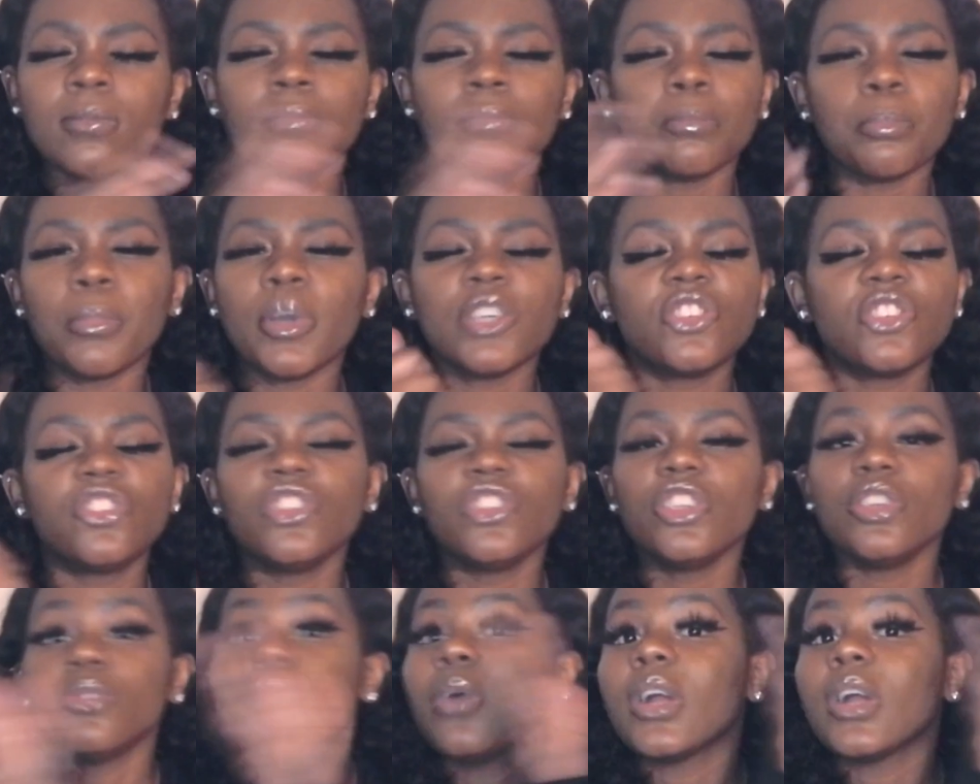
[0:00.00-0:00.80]
But
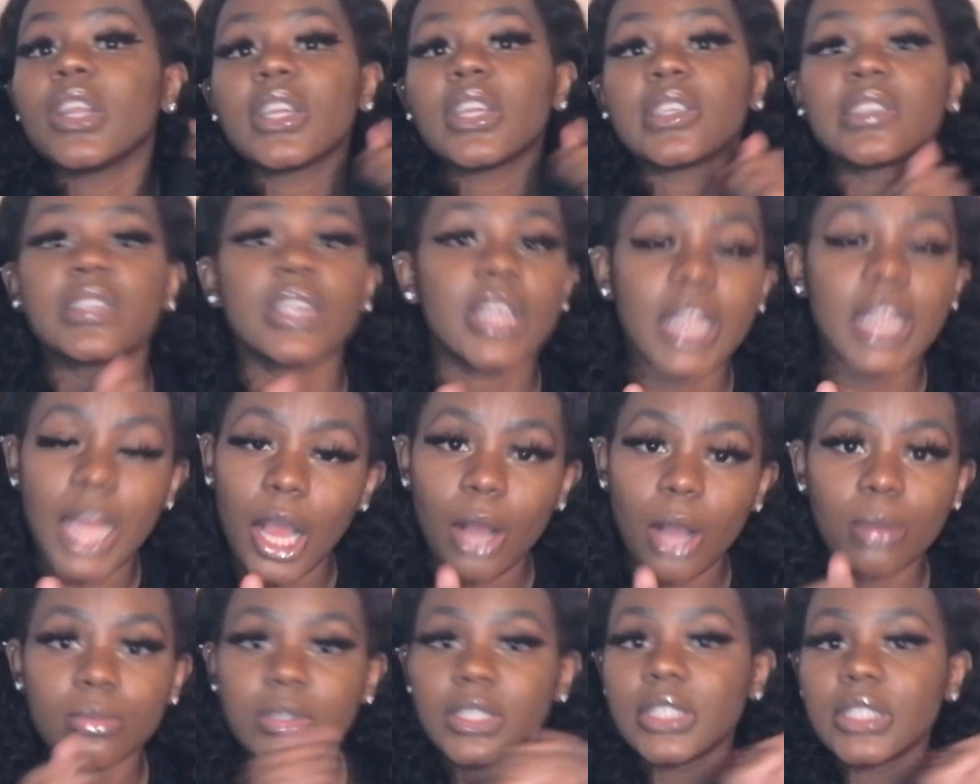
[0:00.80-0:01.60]
she wanted us to get
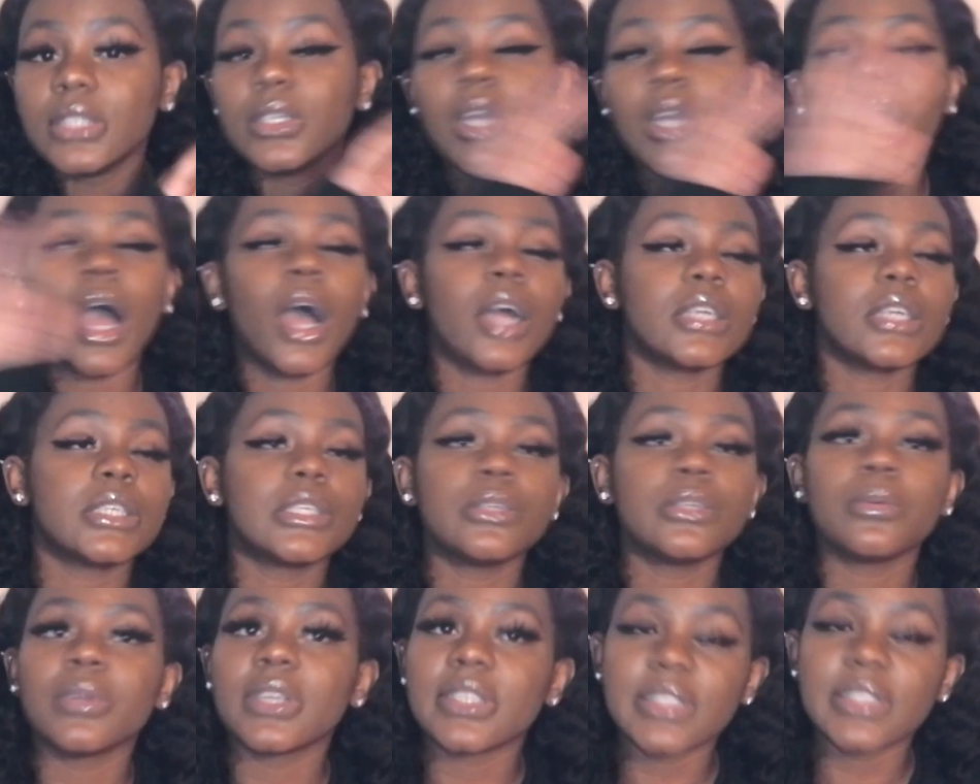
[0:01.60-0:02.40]
out. She
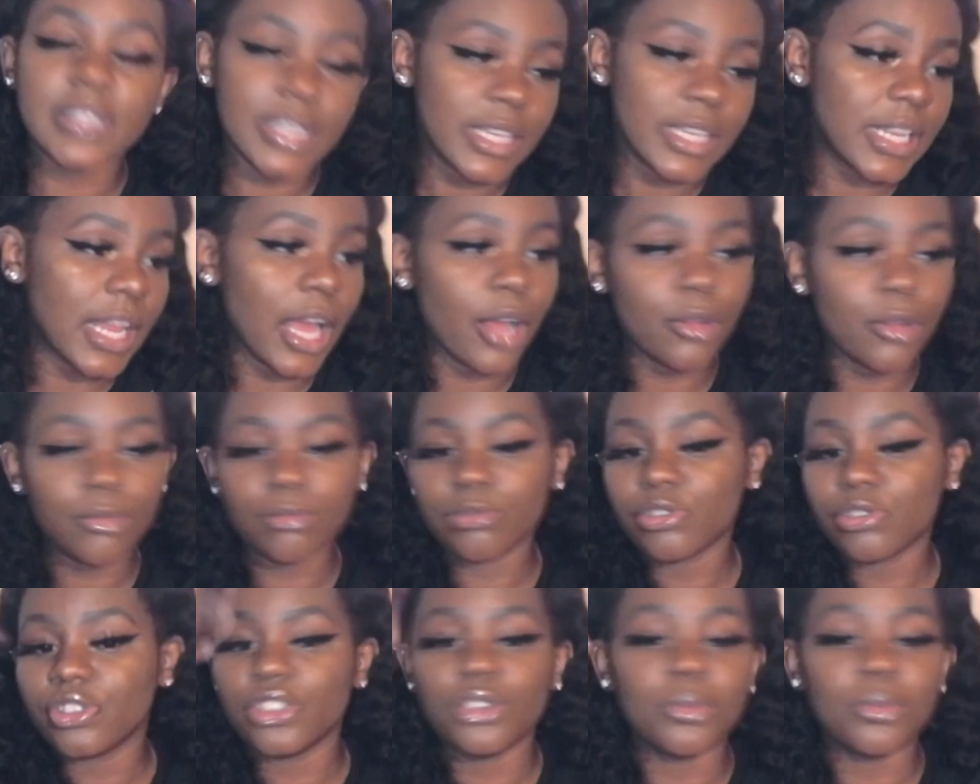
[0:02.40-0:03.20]
wanted us to get out.
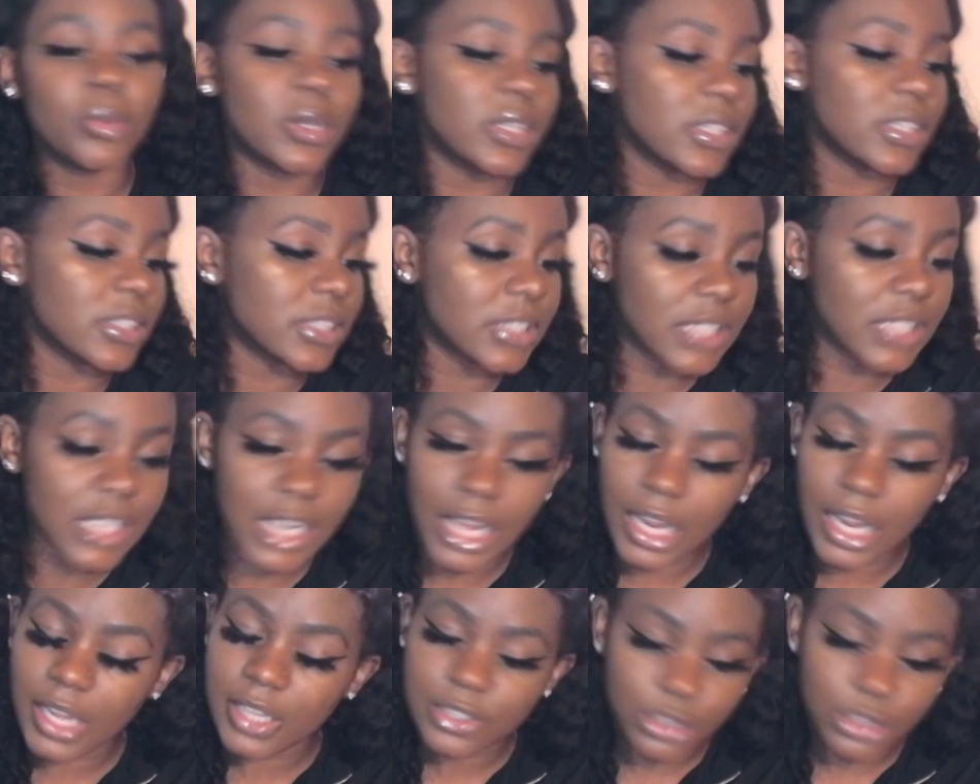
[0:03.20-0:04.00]
She wanted us to get
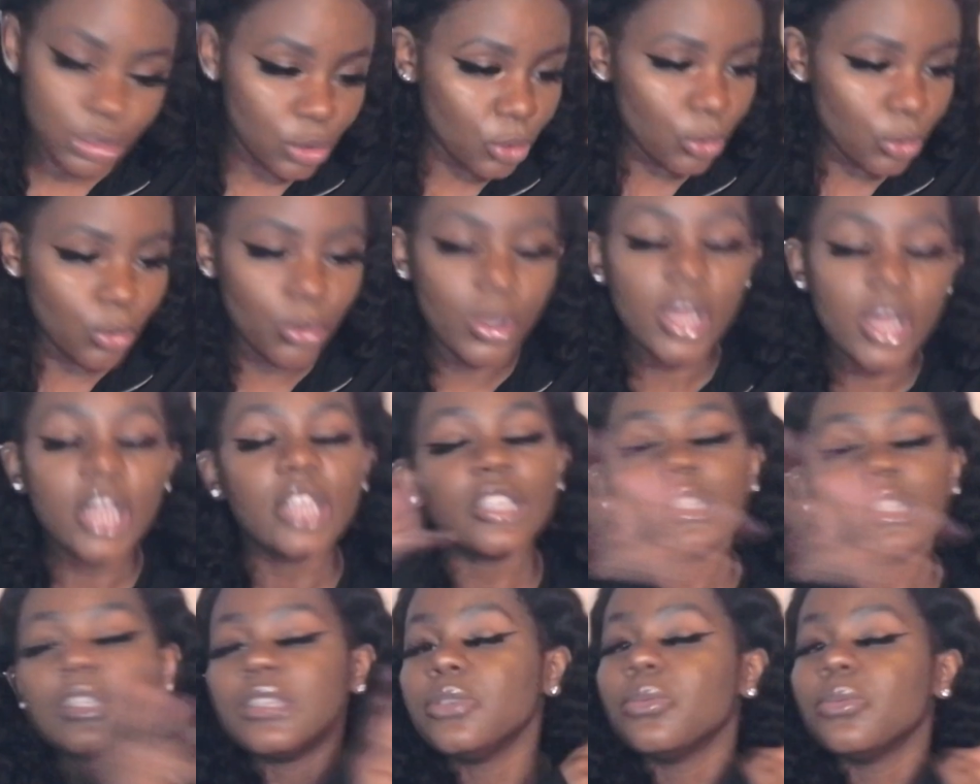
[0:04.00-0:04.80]
out of her school.
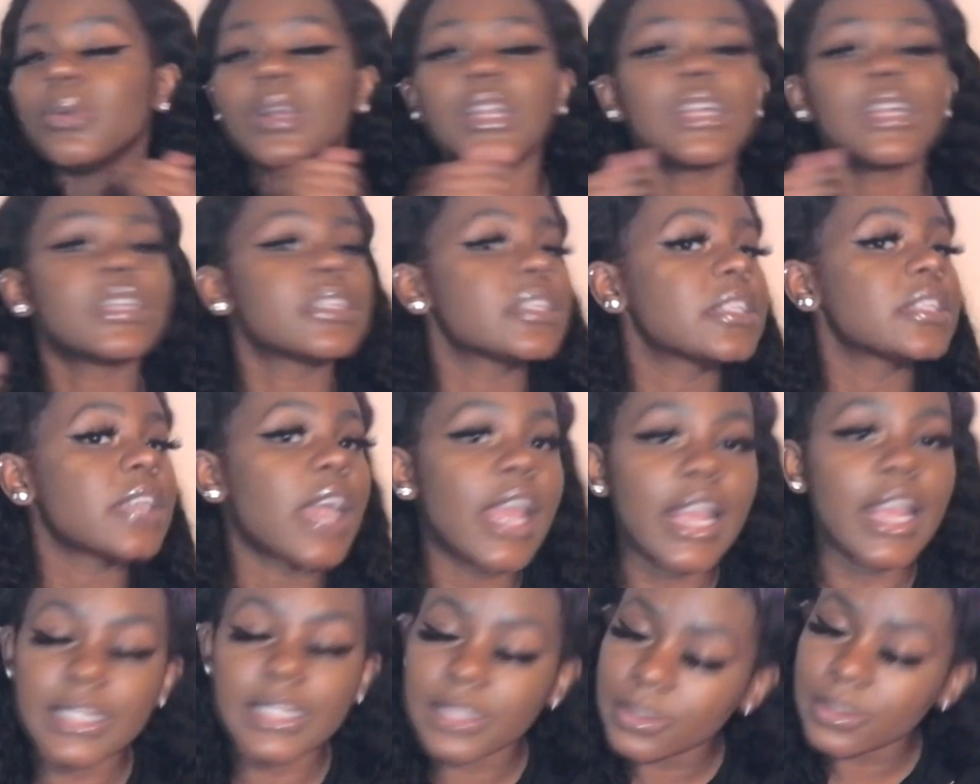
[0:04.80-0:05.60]
She wanted us
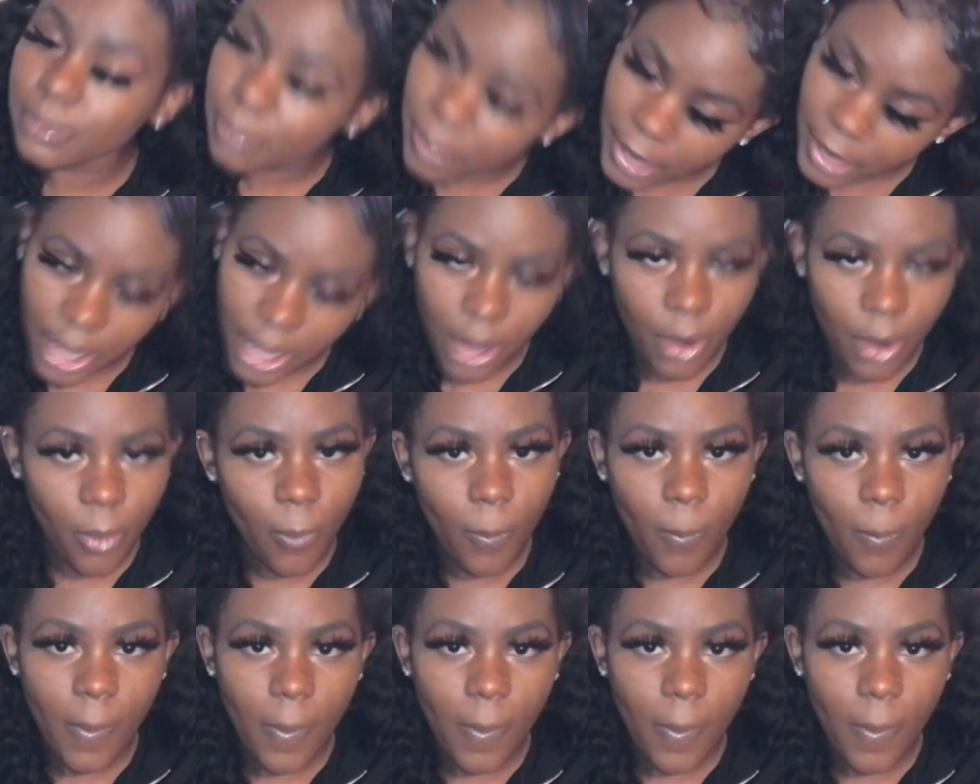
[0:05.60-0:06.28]
expelled.